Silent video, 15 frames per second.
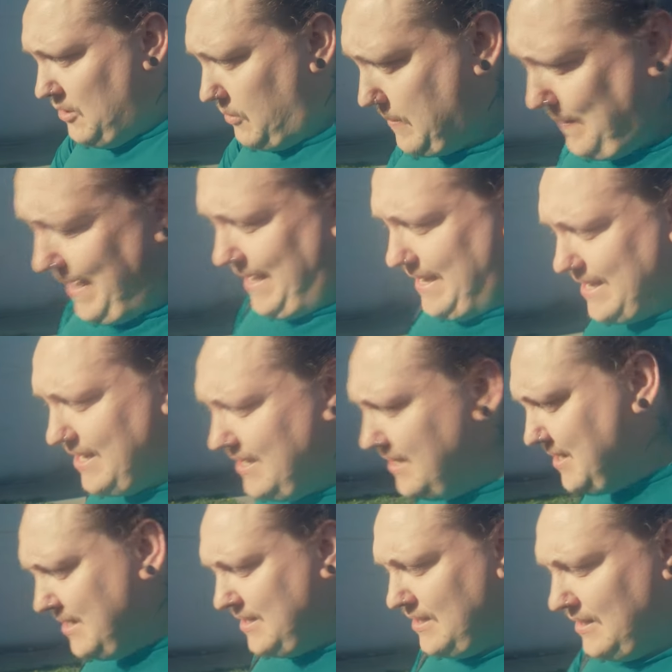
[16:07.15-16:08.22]
We paid,
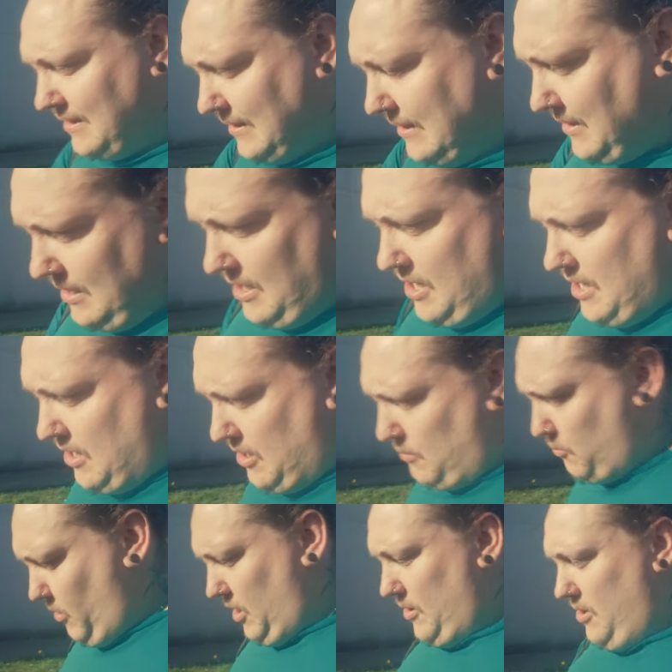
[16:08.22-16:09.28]

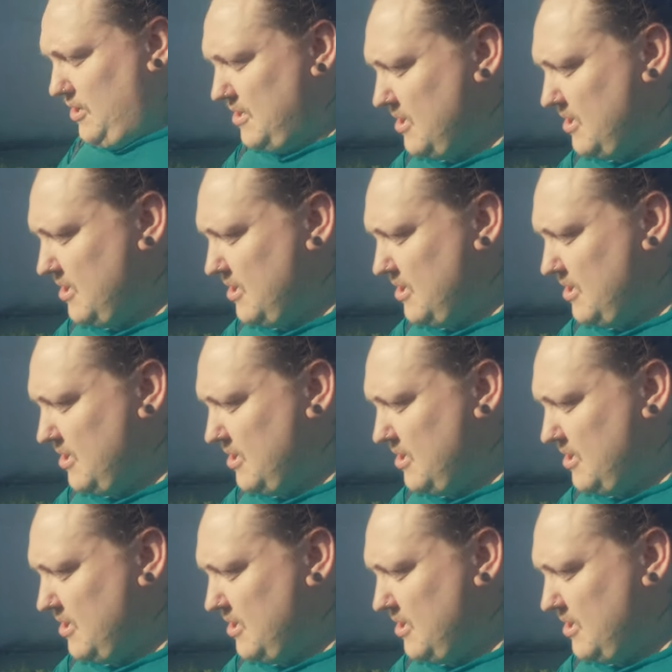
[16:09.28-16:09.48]
what,